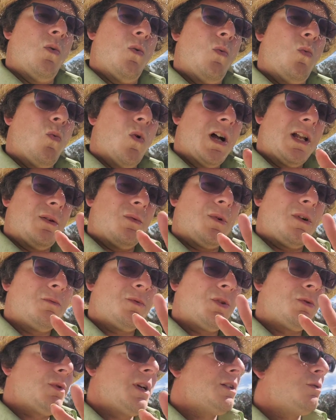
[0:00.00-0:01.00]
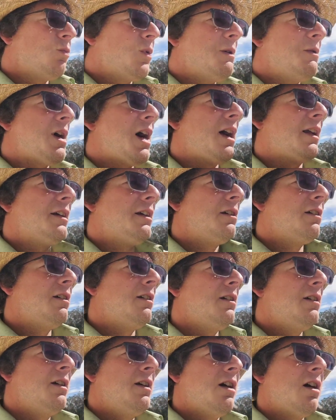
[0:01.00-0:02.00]
what what was the reason we got
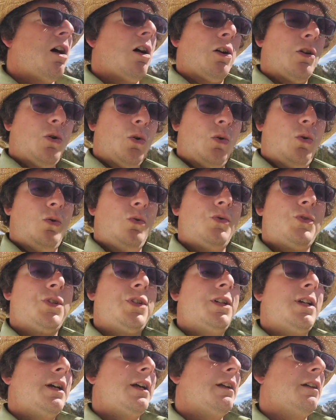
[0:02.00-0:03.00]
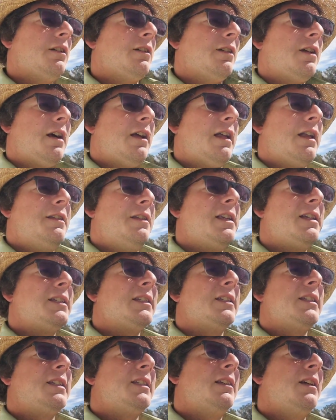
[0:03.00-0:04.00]
here? Our goals and our and
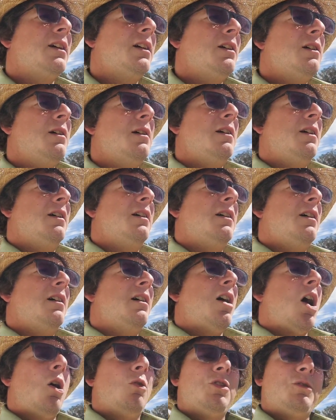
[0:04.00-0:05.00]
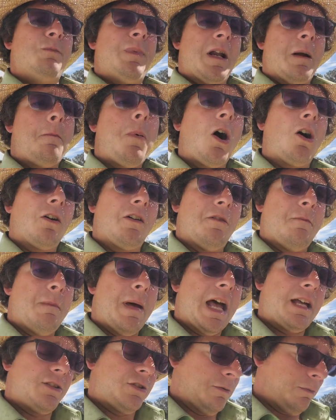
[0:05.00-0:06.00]
this has always been a part of the
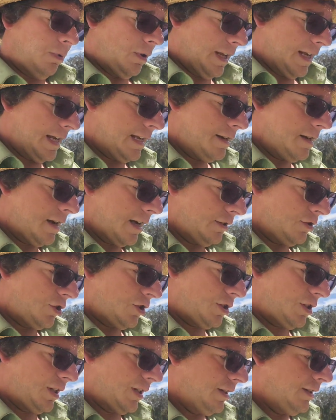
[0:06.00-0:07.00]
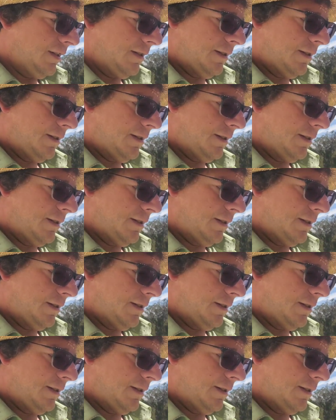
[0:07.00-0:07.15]
master plan. I just